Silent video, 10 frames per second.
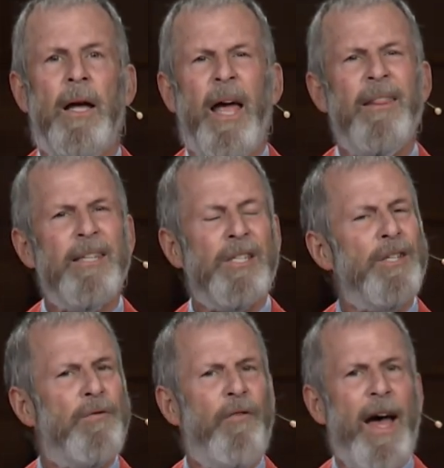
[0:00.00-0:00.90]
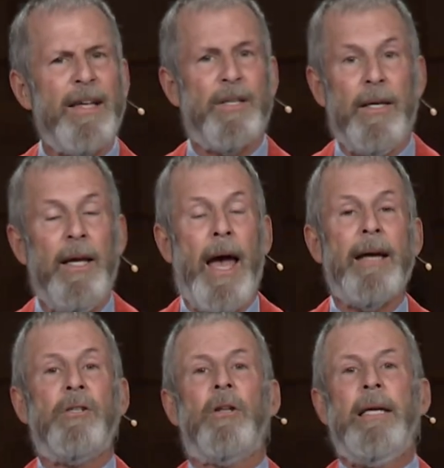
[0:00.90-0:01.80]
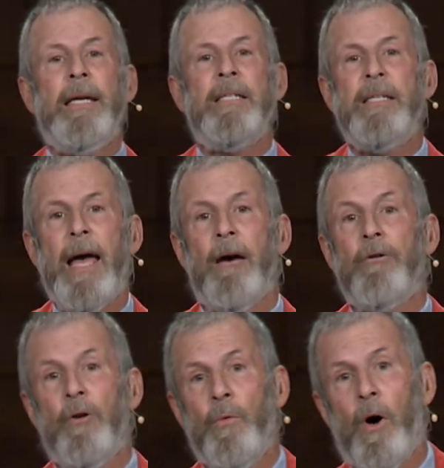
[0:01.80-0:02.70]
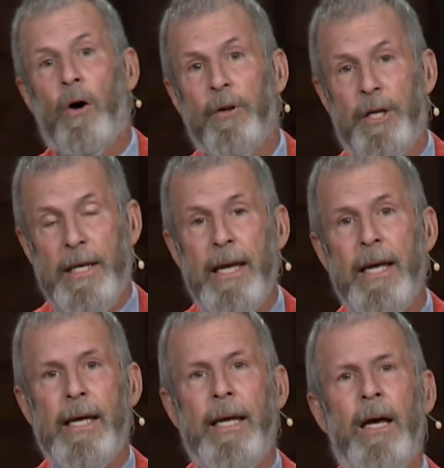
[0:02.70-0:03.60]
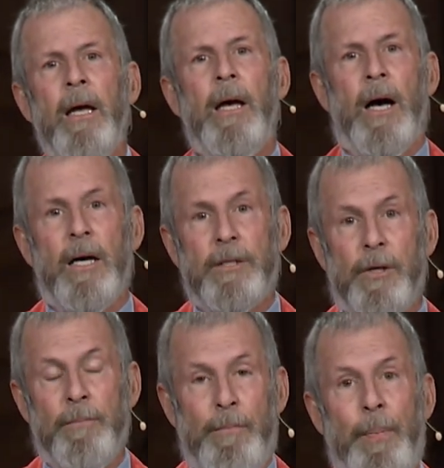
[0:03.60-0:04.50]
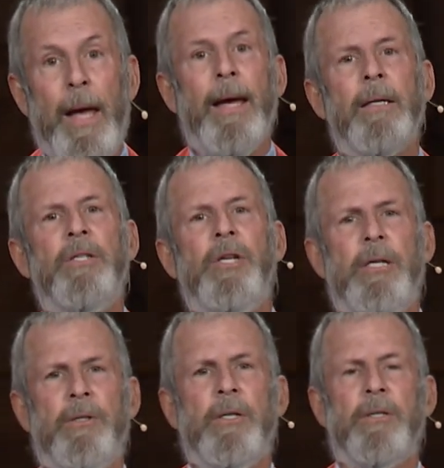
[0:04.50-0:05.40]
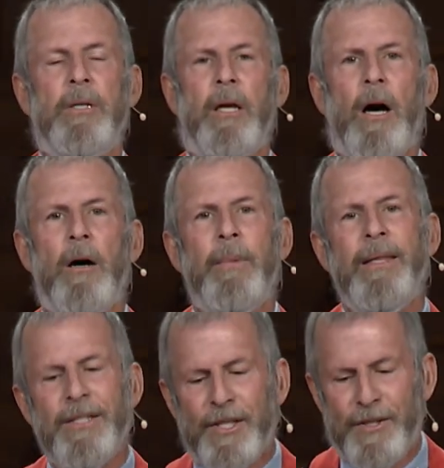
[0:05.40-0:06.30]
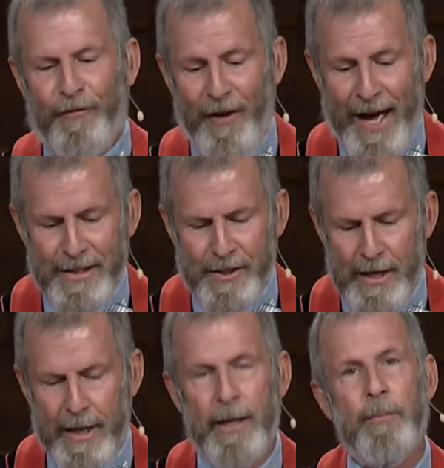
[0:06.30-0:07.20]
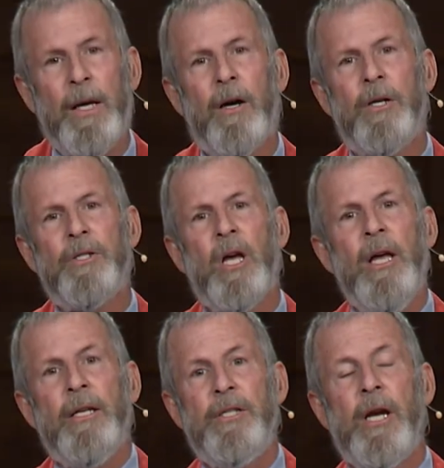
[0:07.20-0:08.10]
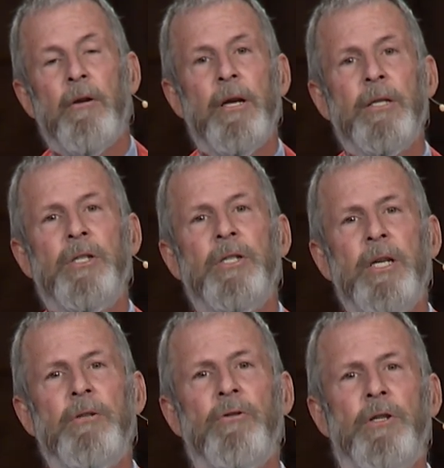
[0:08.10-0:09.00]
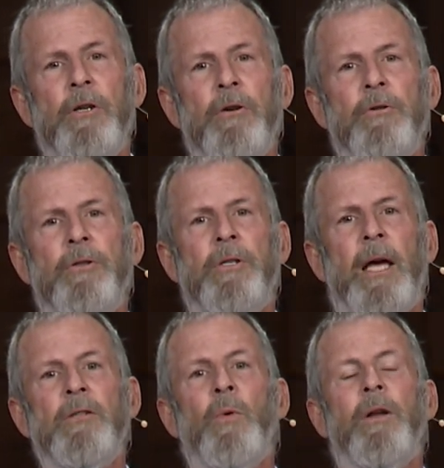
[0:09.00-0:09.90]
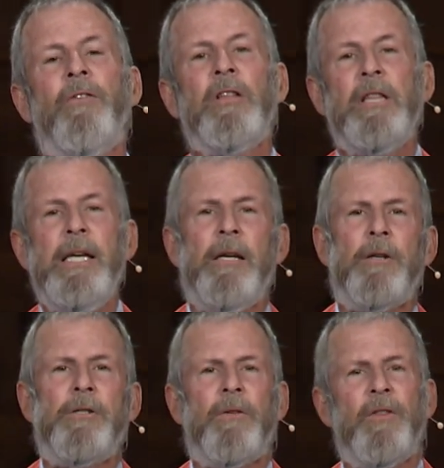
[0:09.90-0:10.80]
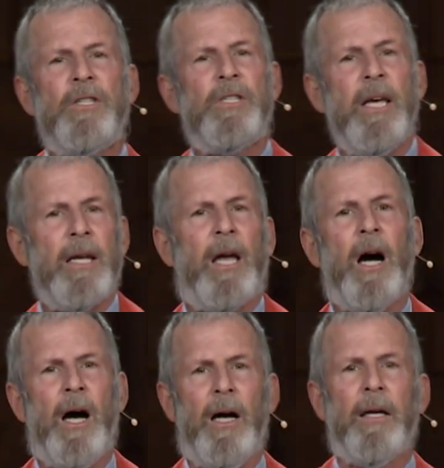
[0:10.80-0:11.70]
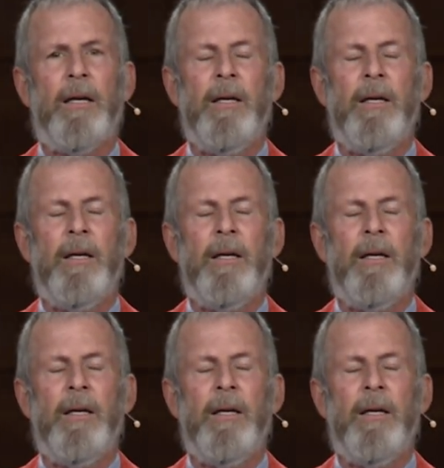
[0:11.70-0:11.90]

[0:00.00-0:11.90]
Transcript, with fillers: And this is fascinating. He actually gets down on, on a knee uh, to beg Jesus to come. And this is fascinating because Jairus is introduced as one of the leaders of the synagogue.